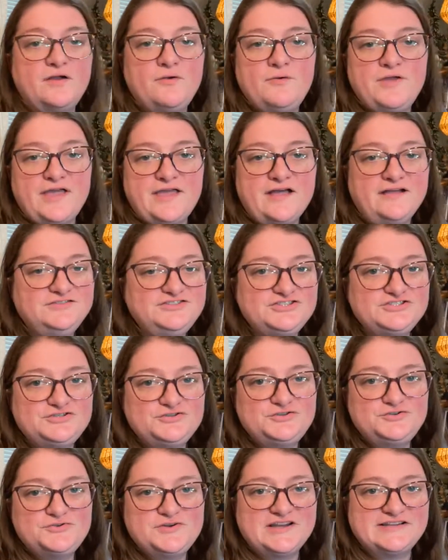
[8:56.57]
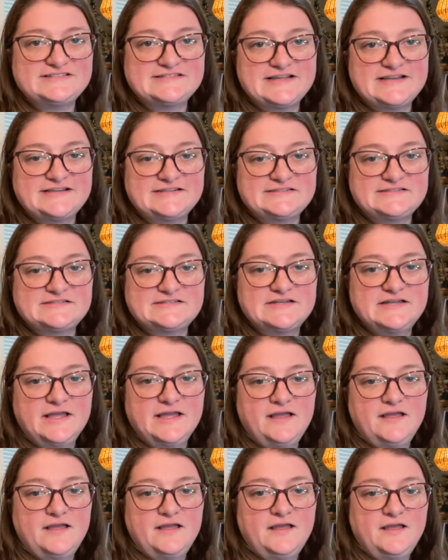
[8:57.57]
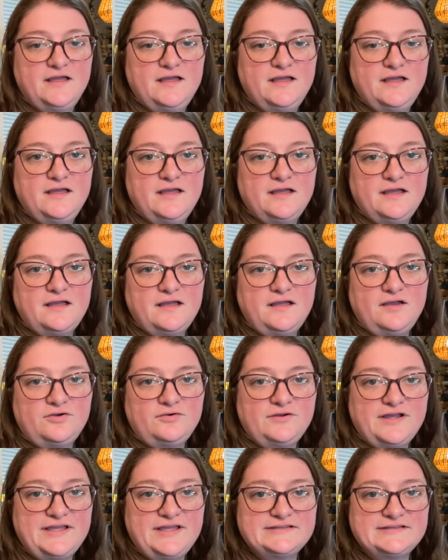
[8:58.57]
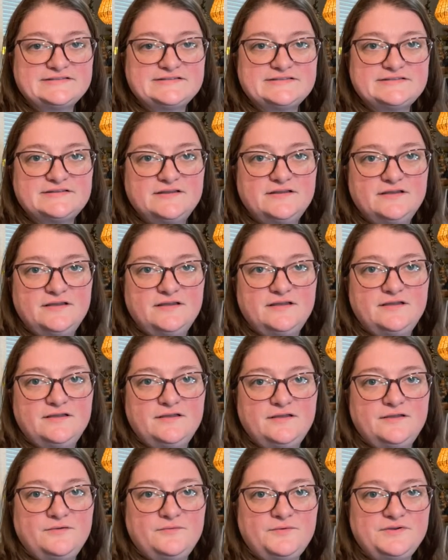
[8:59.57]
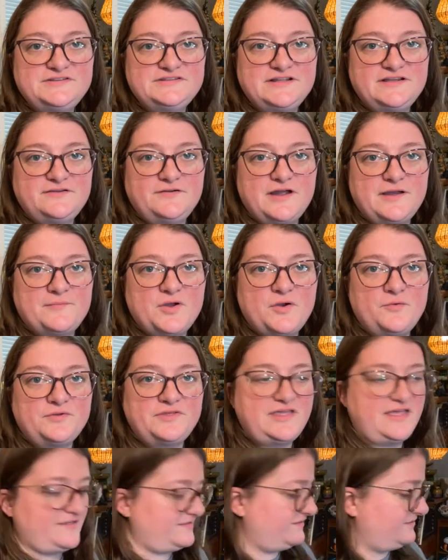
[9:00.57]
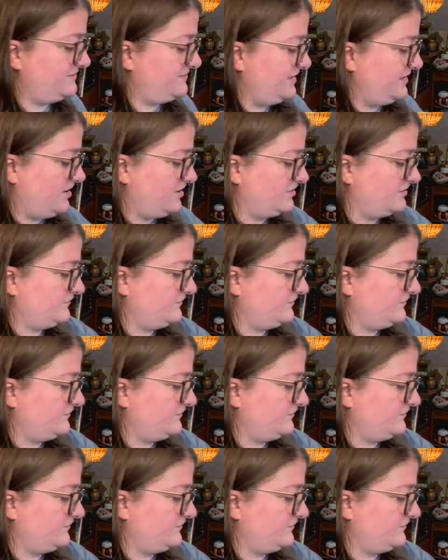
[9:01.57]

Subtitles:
Okay, I'll just do you guys last. All right. What did I grab? Oh, yes, the carnival.